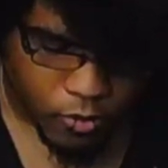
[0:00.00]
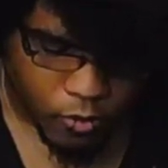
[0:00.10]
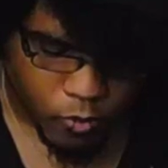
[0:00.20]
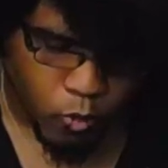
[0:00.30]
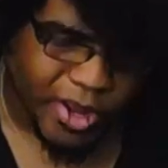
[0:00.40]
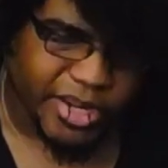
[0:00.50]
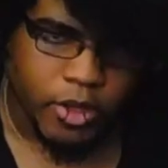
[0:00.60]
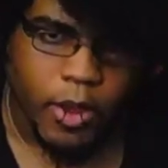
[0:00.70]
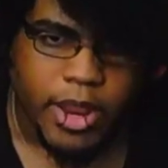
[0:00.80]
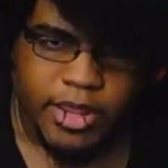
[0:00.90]
way to
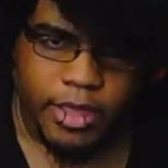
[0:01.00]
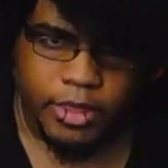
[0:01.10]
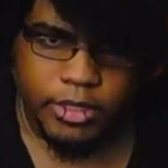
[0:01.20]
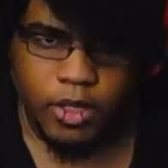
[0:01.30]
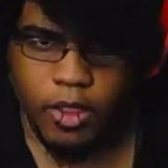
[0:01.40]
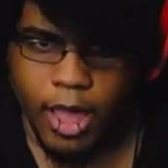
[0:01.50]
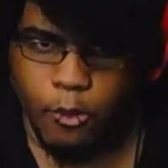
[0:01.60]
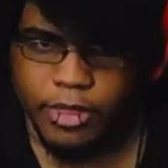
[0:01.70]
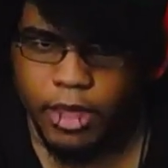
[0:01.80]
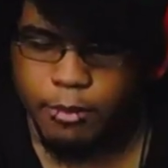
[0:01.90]
go ahead and get this all out
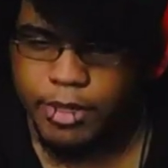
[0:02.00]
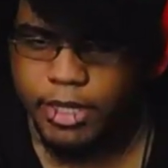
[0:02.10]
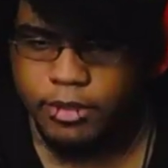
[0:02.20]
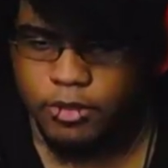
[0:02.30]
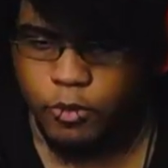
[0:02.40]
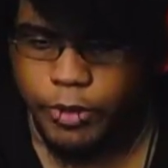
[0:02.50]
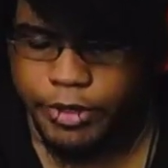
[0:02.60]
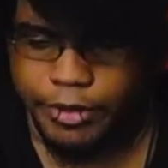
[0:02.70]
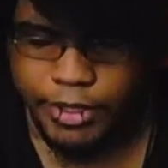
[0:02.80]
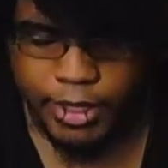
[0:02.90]
without it being too weird or
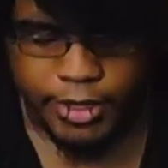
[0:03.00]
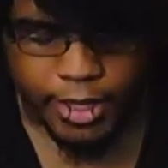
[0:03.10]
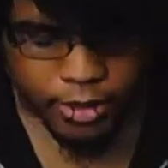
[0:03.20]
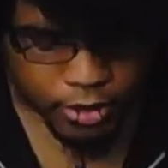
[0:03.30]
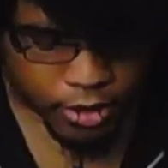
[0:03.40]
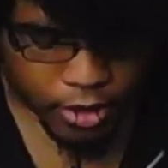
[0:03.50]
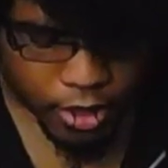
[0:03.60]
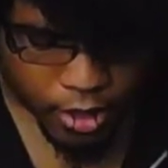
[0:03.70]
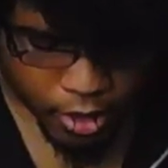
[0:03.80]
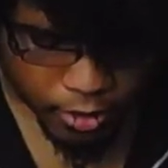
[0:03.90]
anything like that.
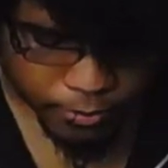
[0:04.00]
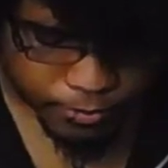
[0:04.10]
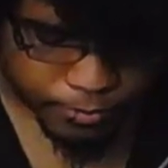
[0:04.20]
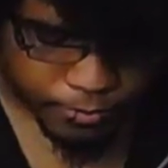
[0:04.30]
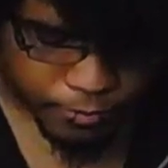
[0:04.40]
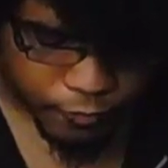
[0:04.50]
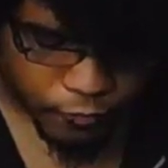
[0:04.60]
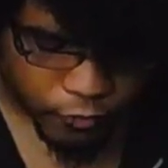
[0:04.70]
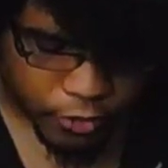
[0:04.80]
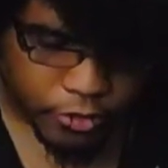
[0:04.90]
Um,
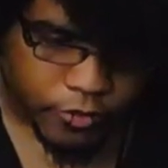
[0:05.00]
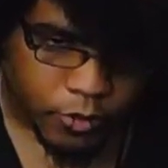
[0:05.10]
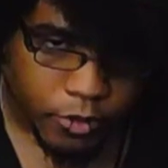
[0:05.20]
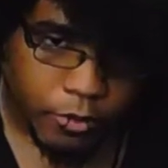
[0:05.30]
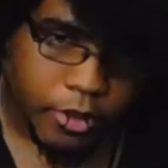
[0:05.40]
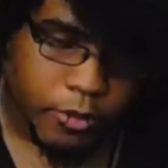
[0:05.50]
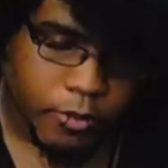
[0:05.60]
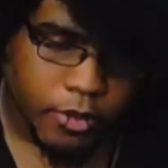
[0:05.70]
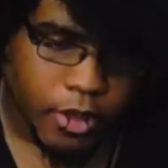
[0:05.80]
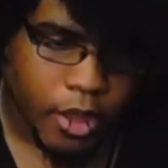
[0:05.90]
for those of you who don't know,
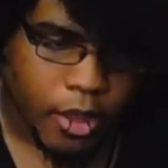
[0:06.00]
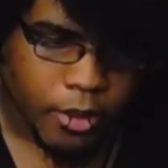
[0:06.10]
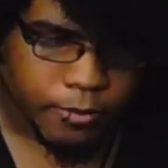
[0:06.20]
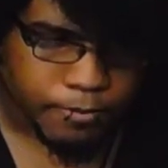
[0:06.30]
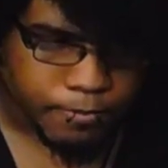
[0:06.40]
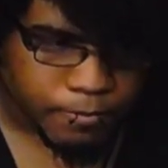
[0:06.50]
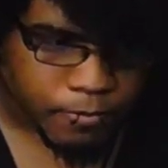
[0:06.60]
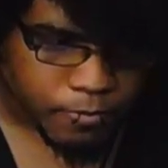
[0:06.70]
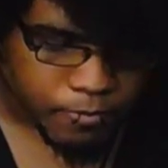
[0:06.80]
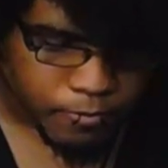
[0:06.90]
um,
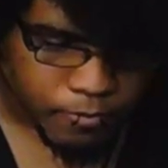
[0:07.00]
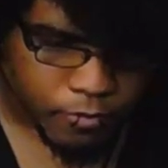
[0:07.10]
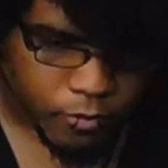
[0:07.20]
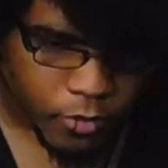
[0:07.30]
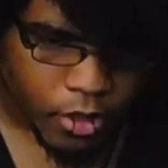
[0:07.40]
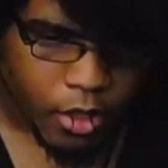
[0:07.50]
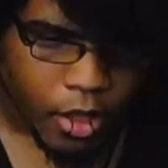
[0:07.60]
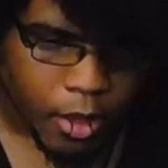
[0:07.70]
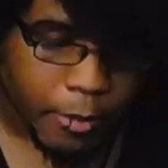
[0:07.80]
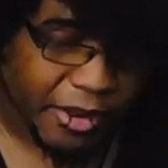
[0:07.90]

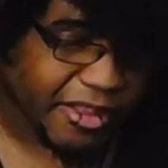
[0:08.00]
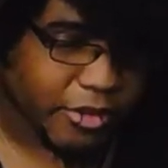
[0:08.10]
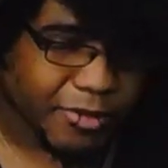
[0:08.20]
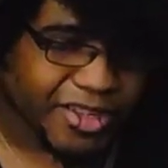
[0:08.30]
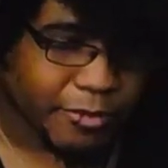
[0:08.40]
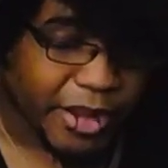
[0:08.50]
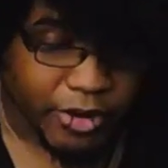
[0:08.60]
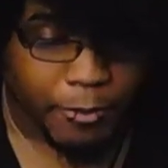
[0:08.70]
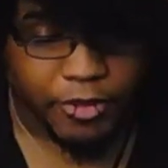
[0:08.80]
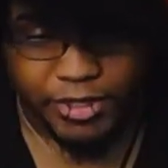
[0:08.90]
my grandmother, my,
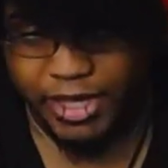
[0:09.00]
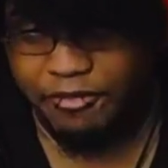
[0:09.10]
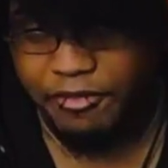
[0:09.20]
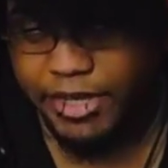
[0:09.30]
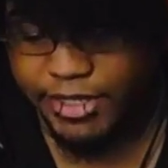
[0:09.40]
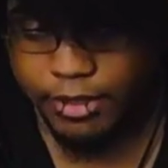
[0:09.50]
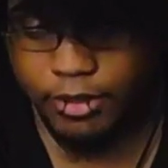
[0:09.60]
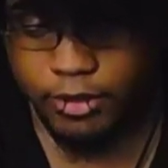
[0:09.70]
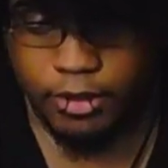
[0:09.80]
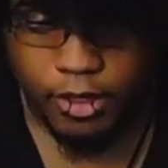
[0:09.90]
grandmother has gotten very sick.
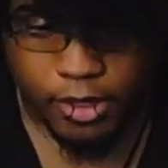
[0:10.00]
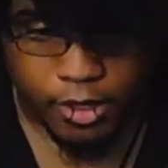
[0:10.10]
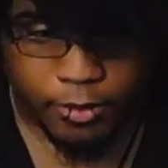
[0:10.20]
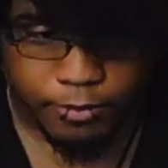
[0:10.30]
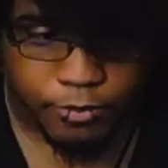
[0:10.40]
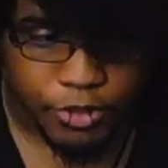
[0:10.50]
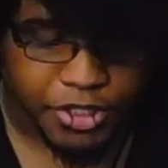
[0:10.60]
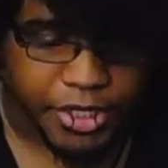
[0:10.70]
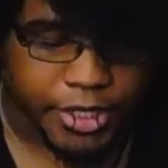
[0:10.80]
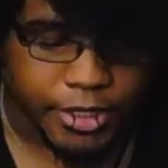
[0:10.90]
Um,
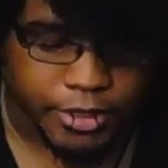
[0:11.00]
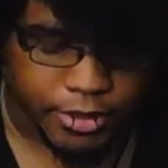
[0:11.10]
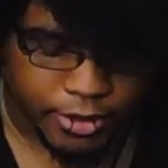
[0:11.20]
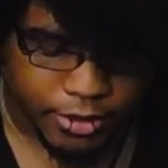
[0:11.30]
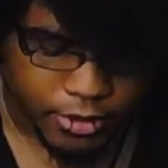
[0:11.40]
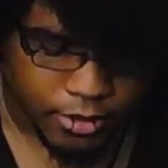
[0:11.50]
she is.